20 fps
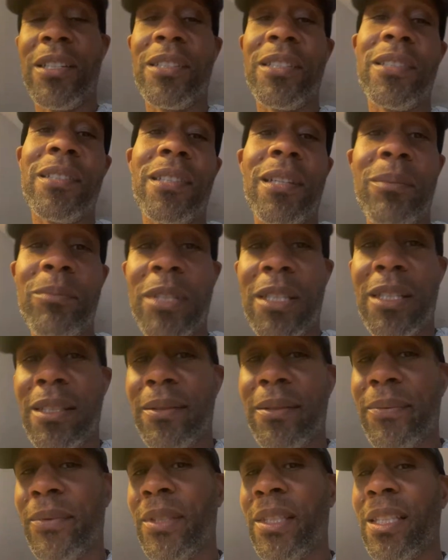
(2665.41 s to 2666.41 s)

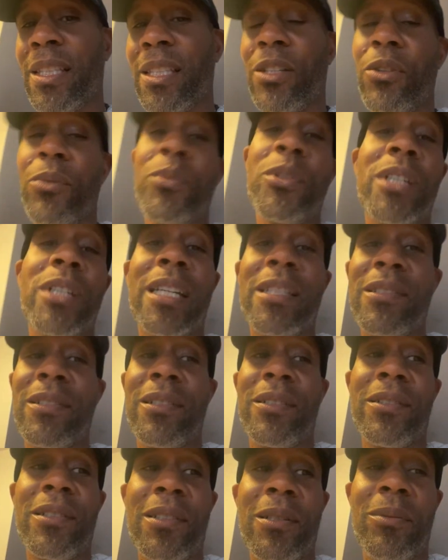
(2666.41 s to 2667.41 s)
something. And I hope you guys
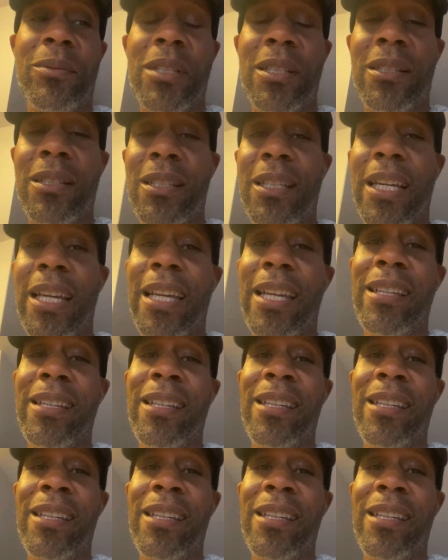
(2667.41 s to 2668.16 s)
learned something today.